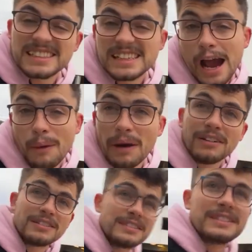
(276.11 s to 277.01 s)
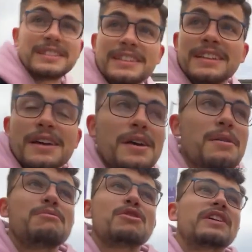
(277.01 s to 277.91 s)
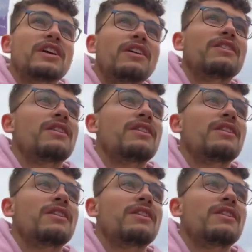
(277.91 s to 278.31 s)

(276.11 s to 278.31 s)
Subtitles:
Oh well. Moving on.